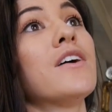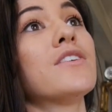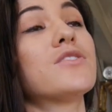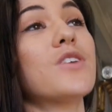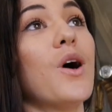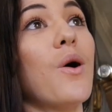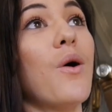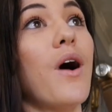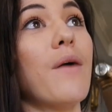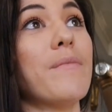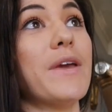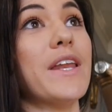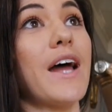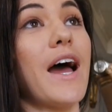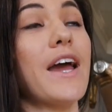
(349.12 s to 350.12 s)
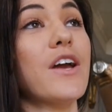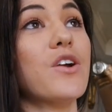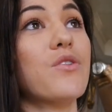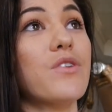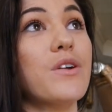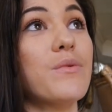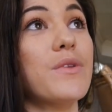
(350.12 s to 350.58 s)
So, I mean, I
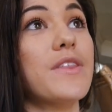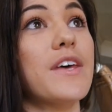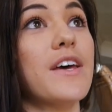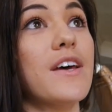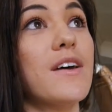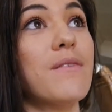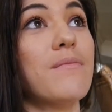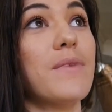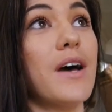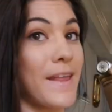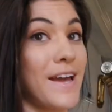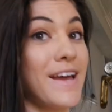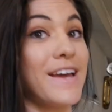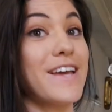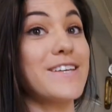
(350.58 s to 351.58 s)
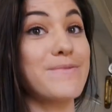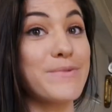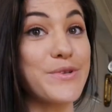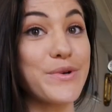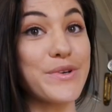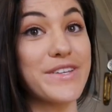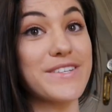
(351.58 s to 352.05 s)
agree with him. He's
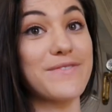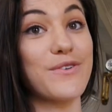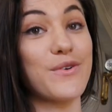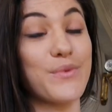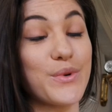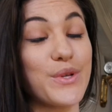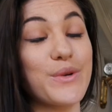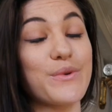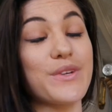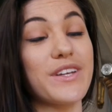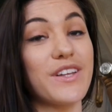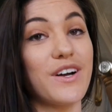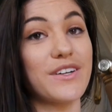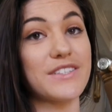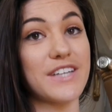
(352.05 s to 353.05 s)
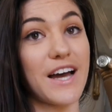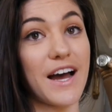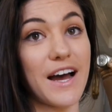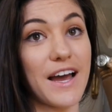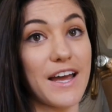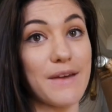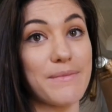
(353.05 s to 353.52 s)
been doing this for a really, really long
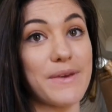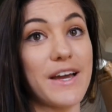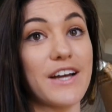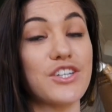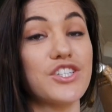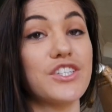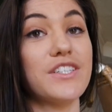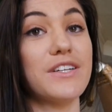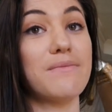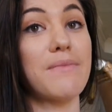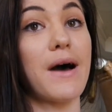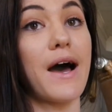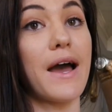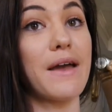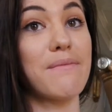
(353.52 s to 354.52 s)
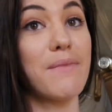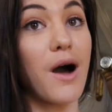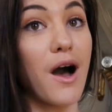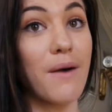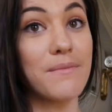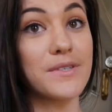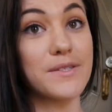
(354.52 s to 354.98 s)
time. He actually did my
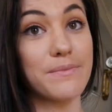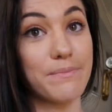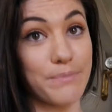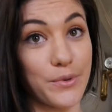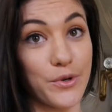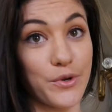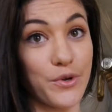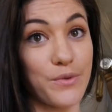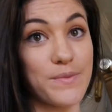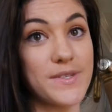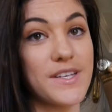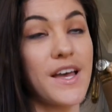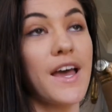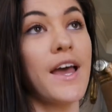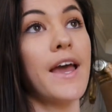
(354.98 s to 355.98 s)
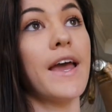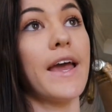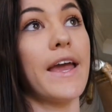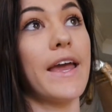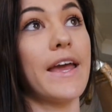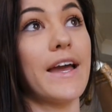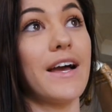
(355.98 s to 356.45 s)
mom's boobs
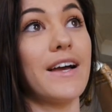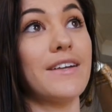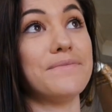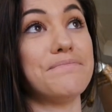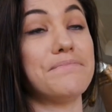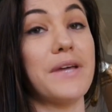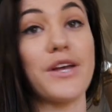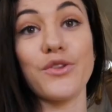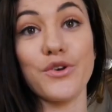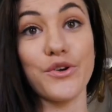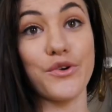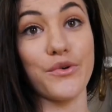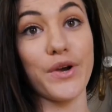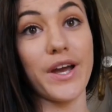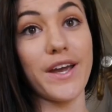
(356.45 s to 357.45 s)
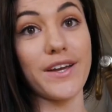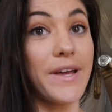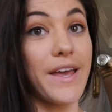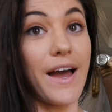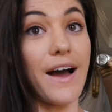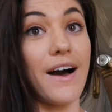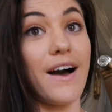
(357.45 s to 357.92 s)
and they look great.
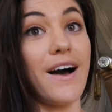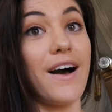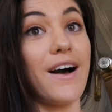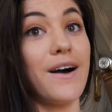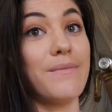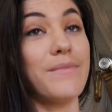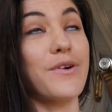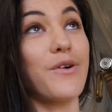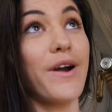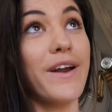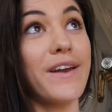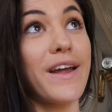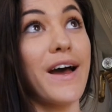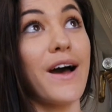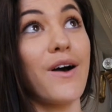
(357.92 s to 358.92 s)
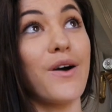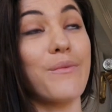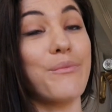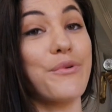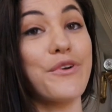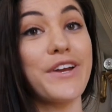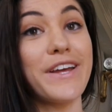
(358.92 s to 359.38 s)
But yeah, um, right now
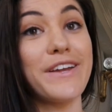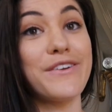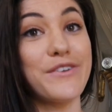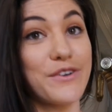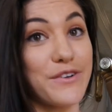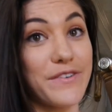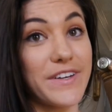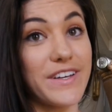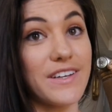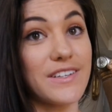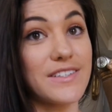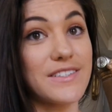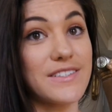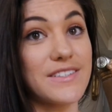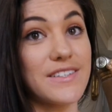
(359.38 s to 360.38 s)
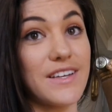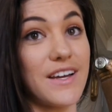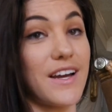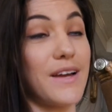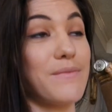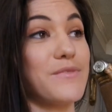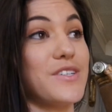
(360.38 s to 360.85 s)
I'm pretty nervous.
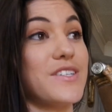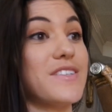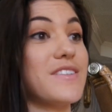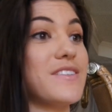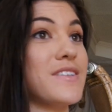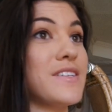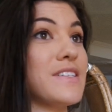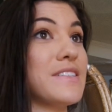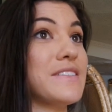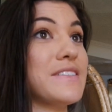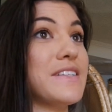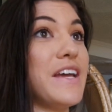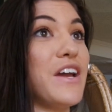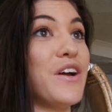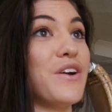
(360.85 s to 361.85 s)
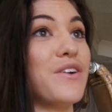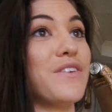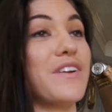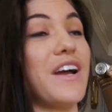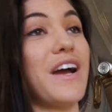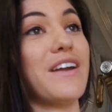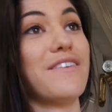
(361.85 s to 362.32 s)
I'm just
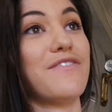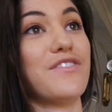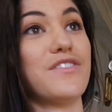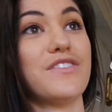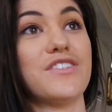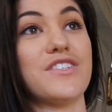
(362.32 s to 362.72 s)
scared kind of for